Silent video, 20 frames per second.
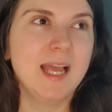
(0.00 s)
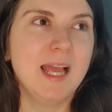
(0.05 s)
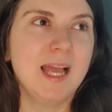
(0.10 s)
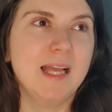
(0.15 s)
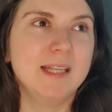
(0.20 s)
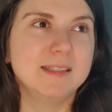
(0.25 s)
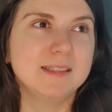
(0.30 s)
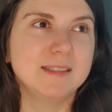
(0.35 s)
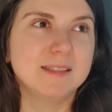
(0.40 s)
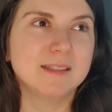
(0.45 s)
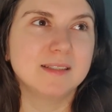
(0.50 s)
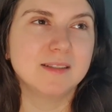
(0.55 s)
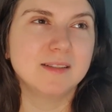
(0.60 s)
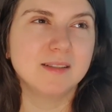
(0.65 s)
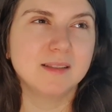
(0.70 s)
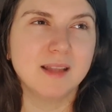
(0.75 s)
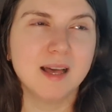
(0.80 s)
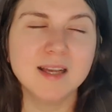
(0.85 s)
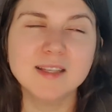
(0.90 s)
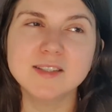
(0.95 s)
And the
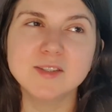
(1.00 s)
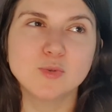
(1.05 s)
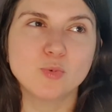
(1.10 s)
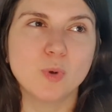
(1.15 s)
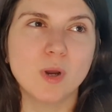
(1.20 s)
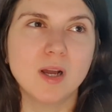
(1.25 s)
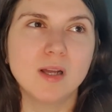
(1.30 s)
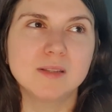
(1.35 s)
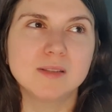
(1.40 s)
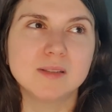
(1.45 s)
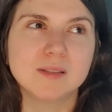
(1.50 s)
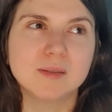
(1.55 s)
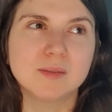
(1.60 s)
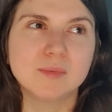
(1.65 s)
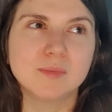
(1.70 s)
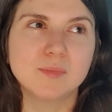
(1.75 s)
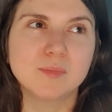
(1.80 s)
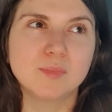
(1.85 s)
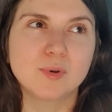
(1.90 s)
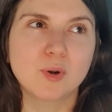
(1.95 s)
last one
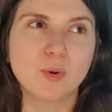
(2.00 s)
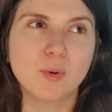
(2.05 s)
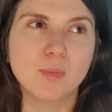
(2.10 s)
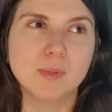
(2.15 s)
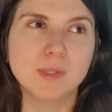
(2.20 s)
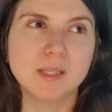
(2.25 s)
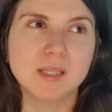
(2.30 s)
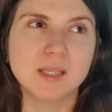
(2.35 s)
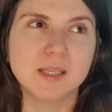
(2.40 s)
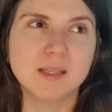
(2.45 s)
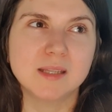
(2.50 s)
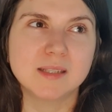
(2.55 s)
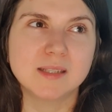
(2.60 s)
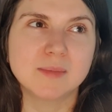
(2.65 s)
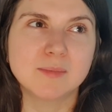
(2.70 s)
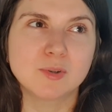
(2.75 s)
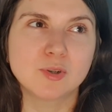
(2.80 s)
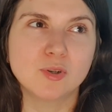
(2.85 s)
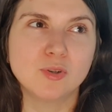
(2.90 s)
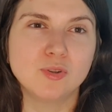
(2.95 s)
probably that
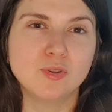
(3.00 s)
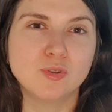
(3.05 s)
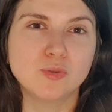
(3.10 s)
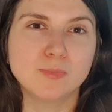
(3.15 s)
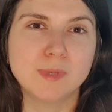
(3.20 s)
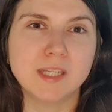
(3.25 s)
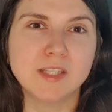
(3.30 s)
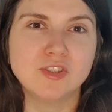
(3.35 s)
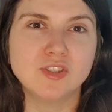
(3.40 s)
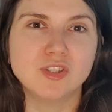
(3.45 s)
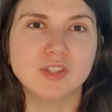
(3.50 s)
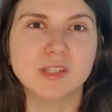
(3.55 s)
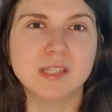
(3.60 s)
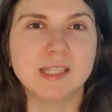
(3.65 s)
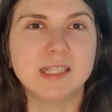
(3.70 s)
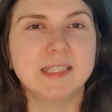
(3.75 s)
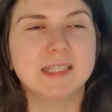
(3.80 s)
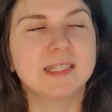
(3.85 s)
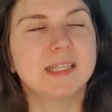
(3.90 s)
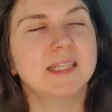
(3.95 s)
I'm going to mention
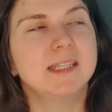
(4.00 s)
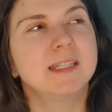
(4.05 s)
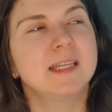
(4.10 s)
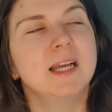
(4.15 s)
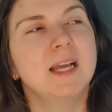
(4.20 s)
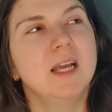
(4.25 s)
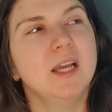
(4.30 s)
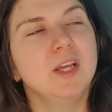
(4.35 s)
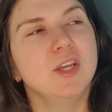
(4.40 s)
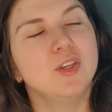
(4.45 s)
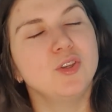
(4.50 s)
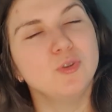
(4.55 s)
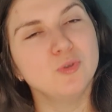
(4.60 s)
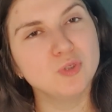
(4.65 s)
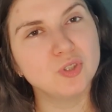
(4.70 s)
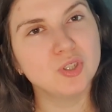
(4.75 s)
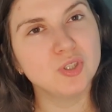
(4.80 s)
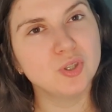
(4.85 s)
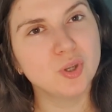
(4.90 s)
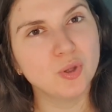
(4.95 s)
is that
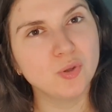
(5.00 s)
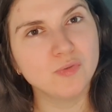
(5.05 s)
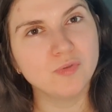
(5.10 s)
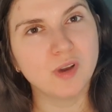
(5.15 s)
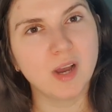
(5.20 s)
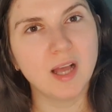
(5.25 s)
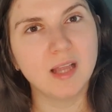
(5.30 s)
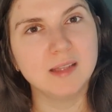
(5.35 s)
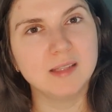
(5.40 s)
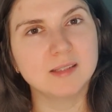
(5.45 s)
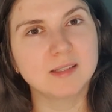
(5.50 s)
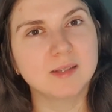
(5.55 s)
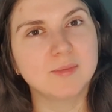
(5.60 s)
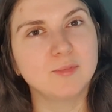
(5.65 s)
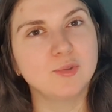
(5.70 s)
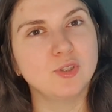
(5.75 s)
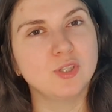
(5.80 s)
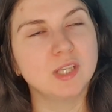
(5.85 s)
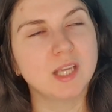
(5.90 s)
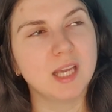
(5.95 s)
using nonviolent
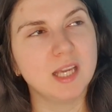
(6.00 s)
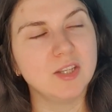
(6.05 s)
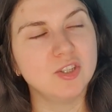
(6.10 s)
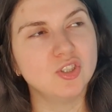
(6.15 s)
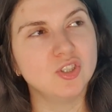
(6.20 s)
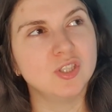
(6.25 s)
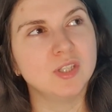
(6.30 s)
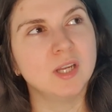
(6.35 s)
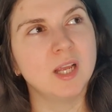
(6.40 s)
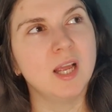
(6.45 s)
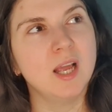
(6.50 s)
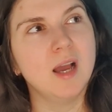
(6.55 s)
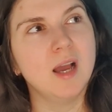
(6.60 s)
communication,